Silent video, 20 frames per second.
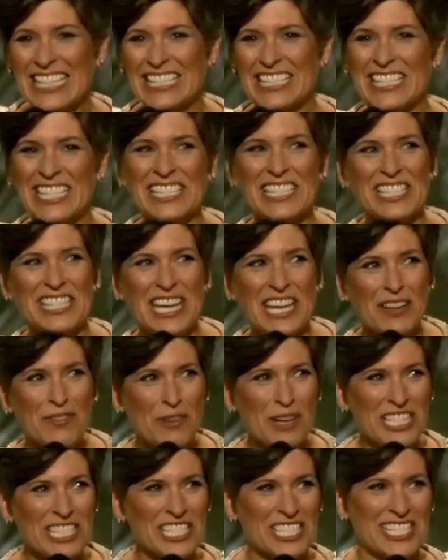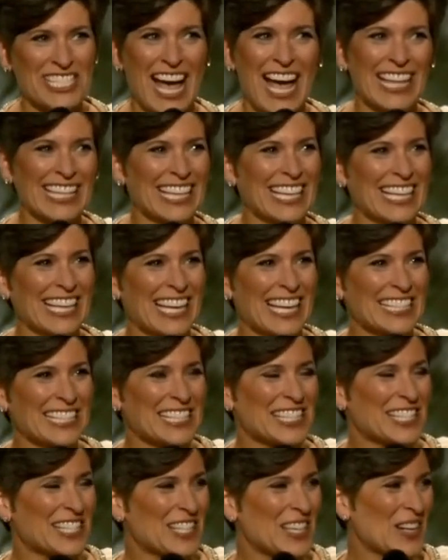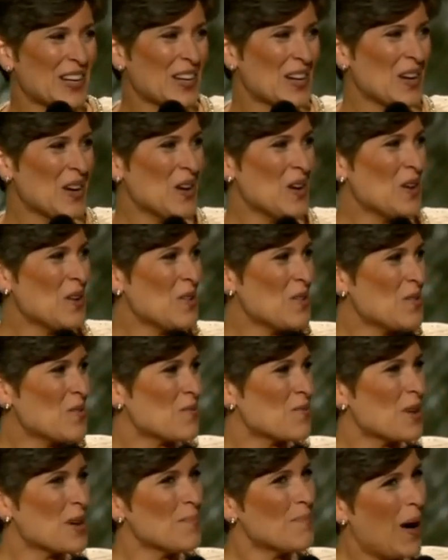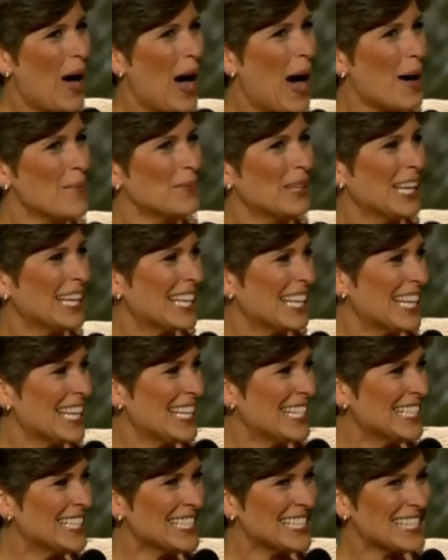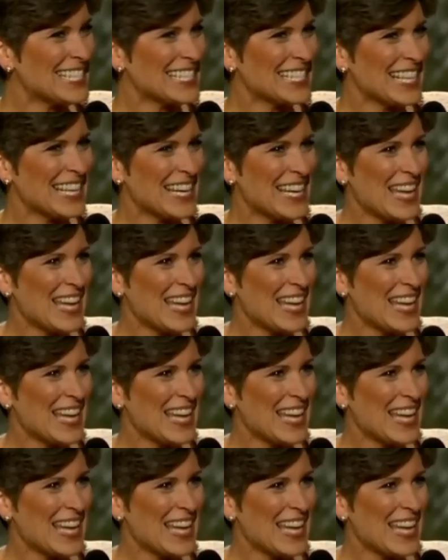Distinguished delegates, Republicans,